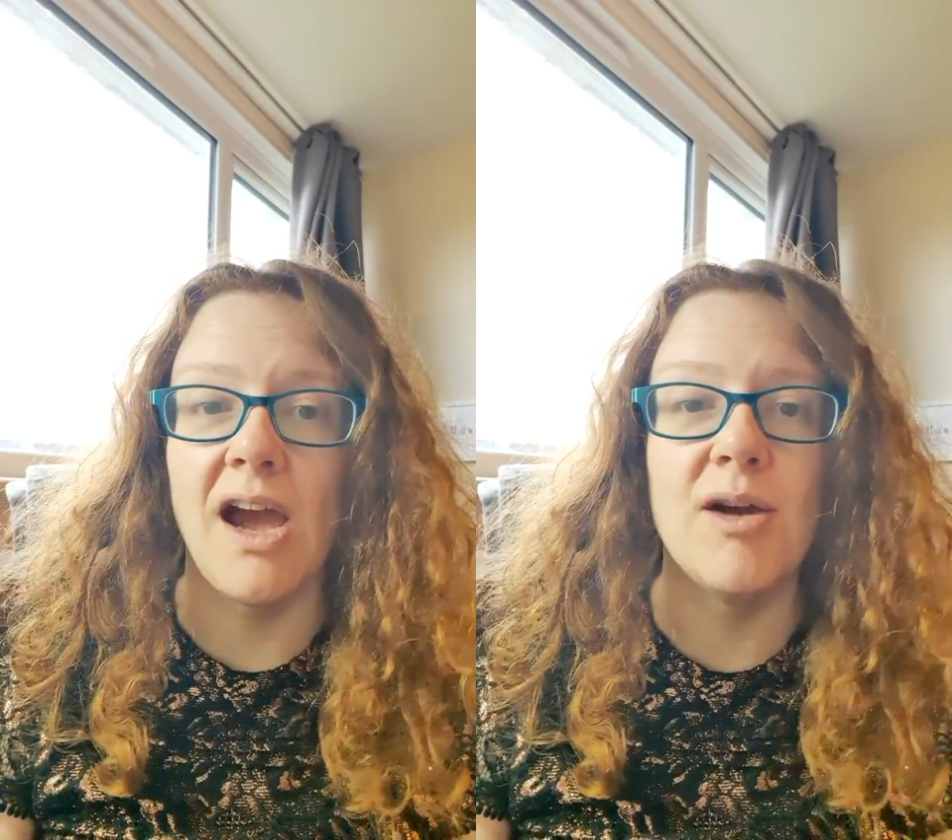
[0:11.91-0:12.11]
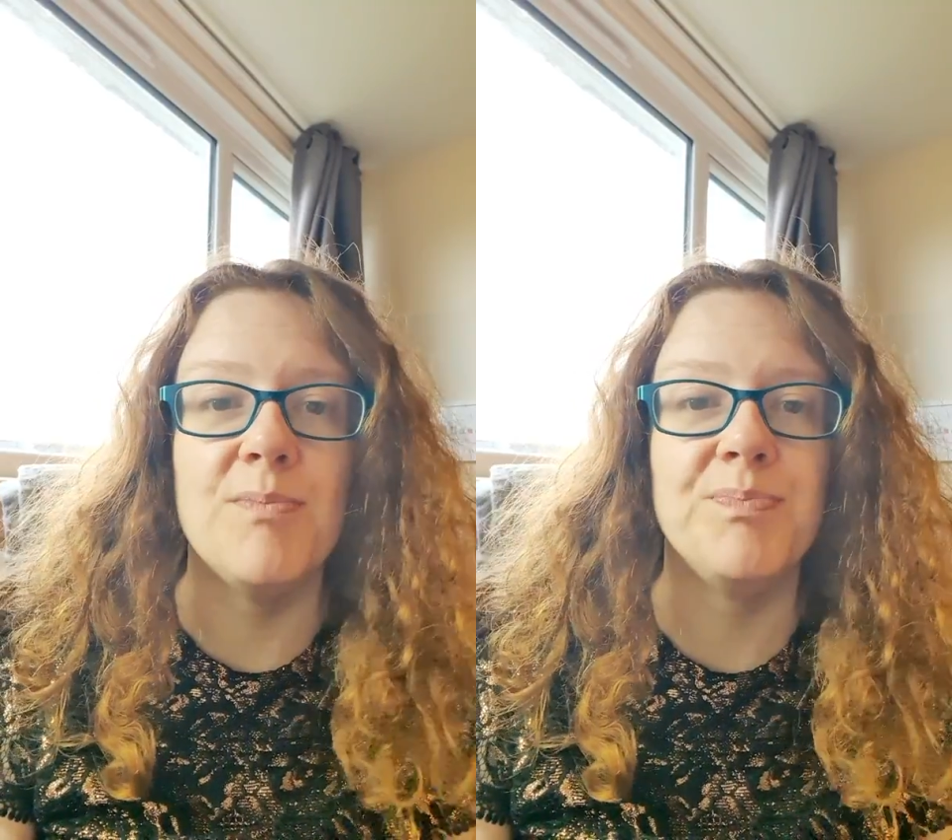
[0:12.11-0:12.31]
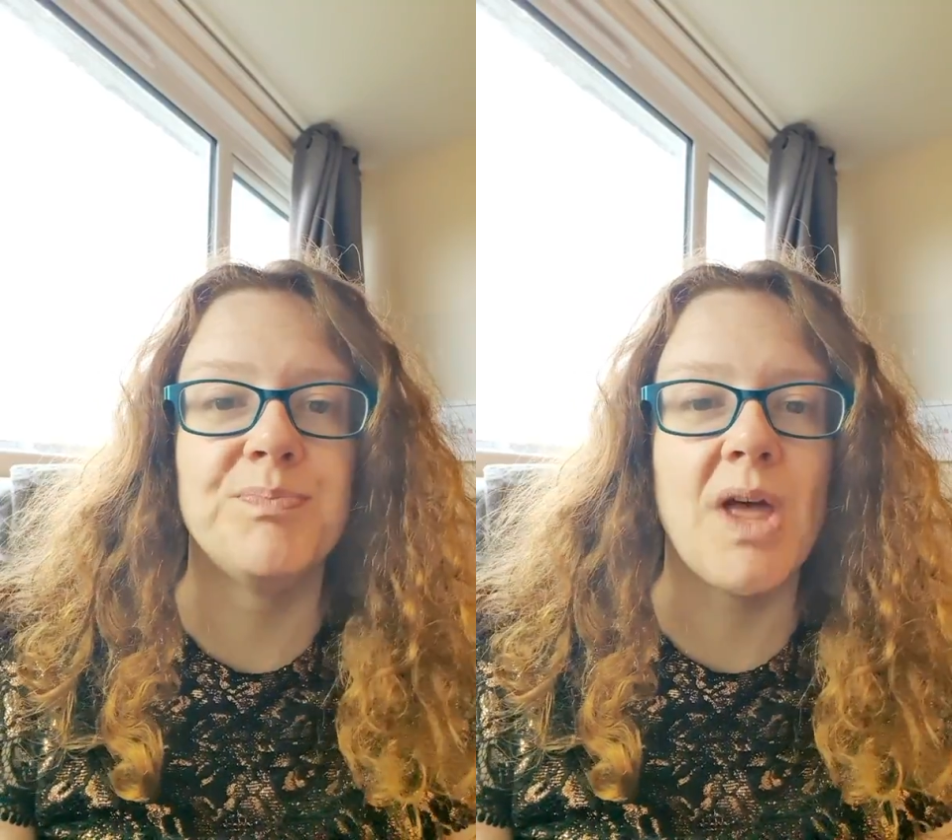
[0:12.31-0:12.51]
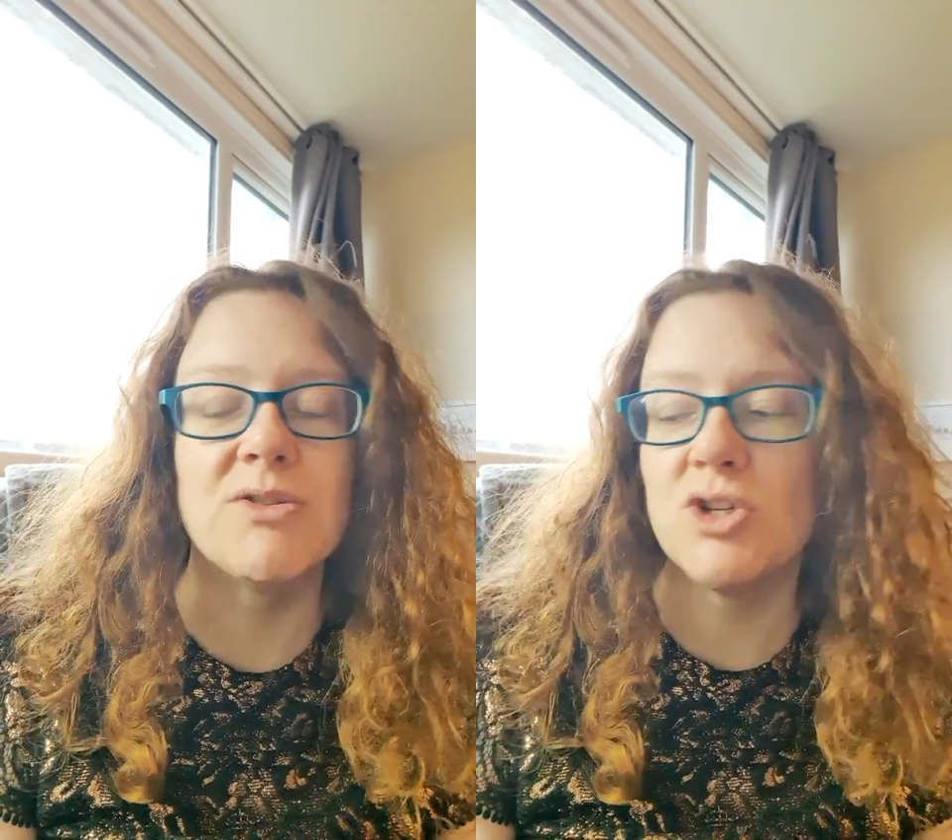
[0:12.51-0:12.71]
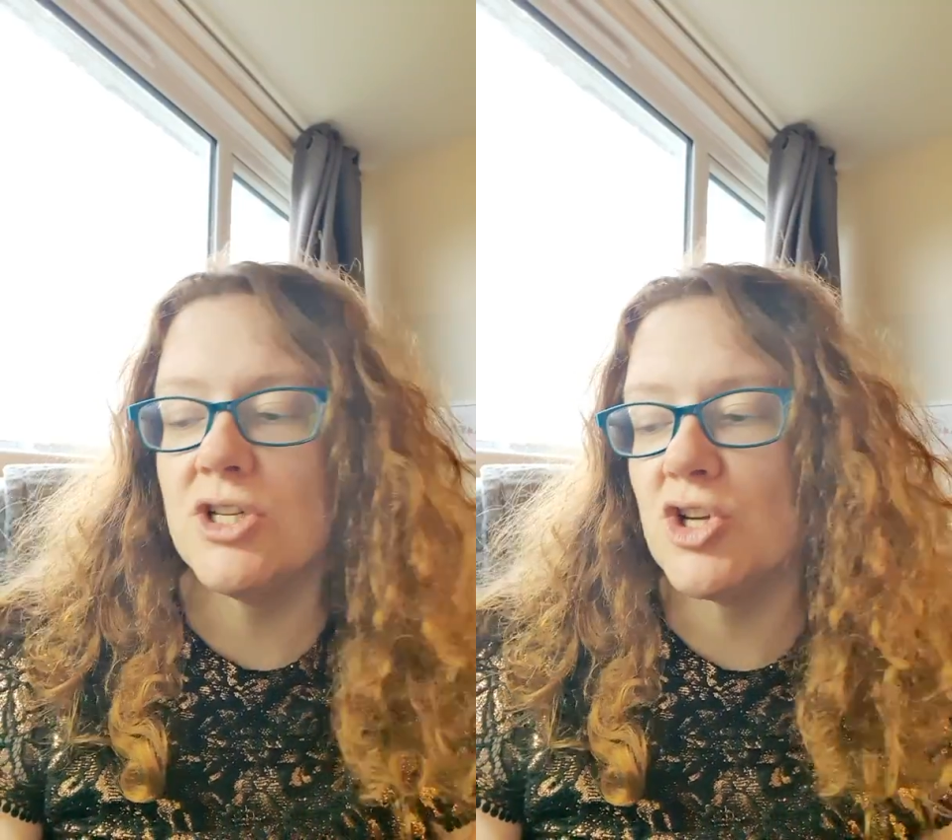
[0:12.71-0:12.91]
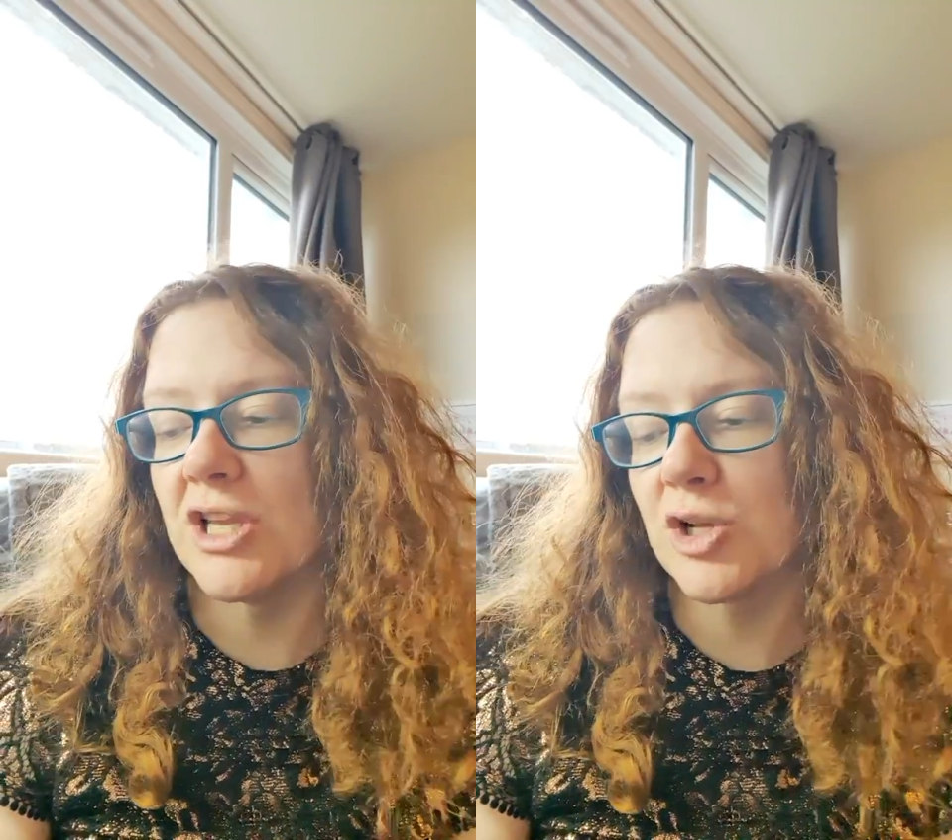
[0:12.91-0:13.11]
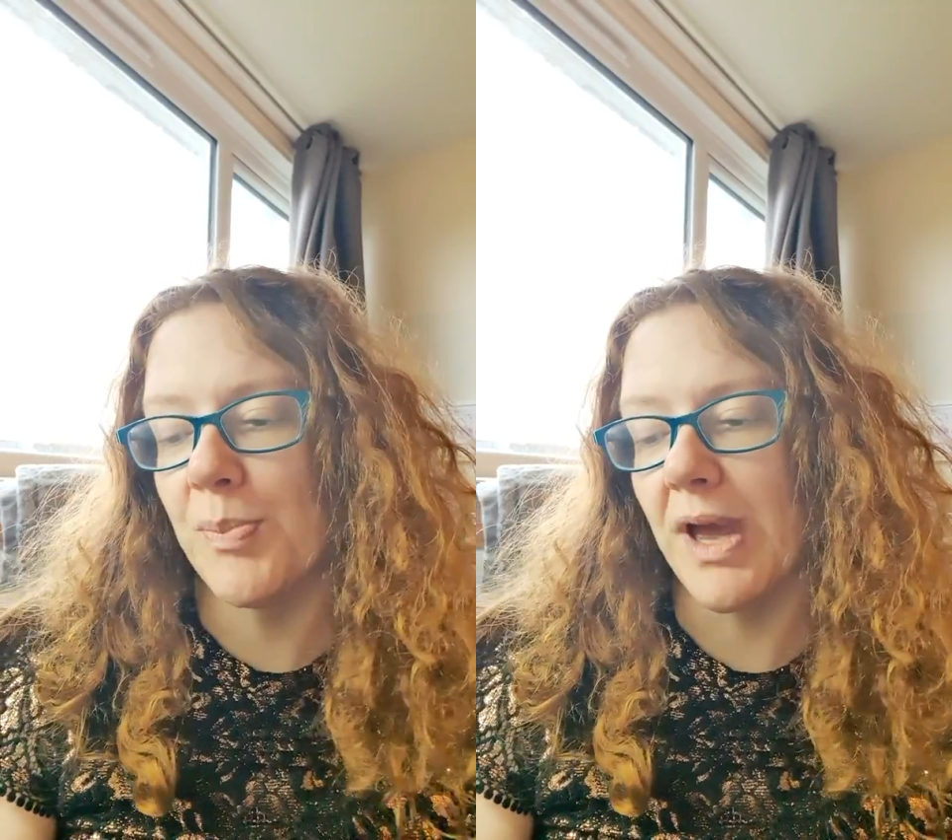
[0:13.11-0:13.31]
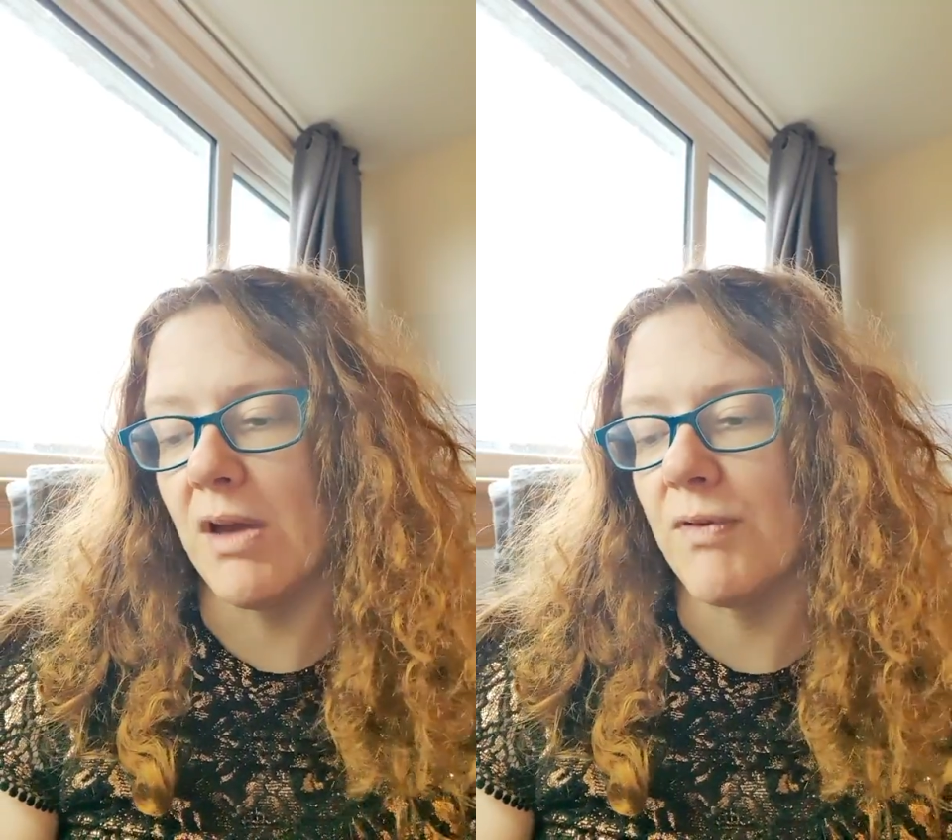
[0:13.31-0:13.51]
Um, I was going to do a little
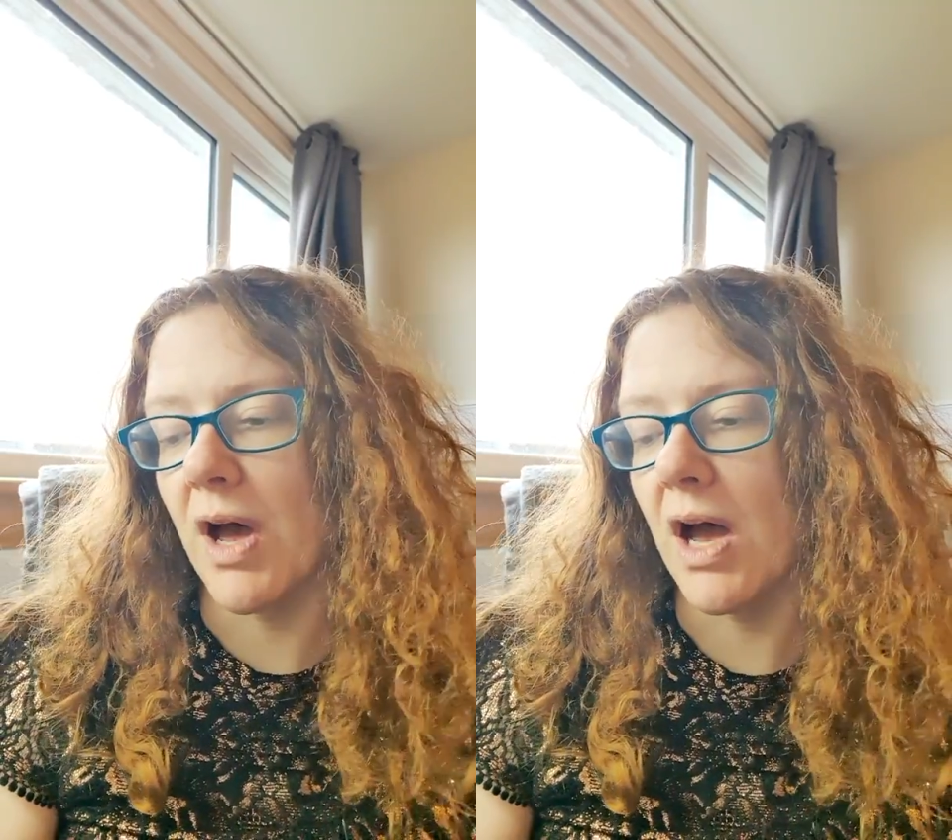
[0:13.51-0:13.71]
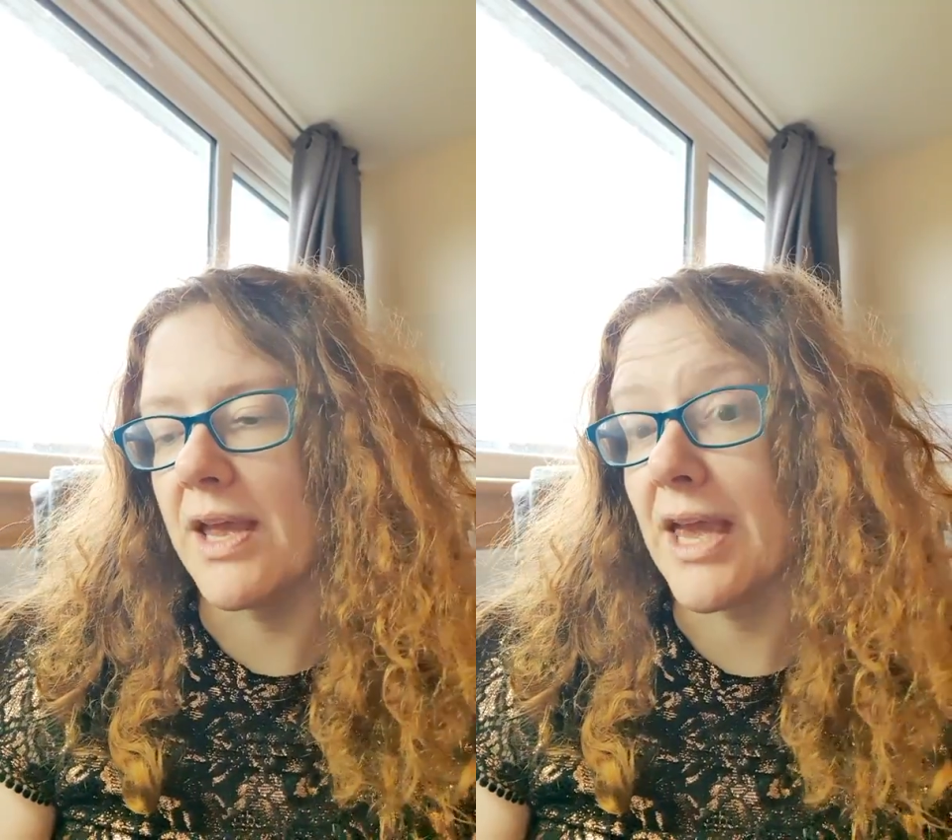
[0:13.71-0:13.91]
bit of a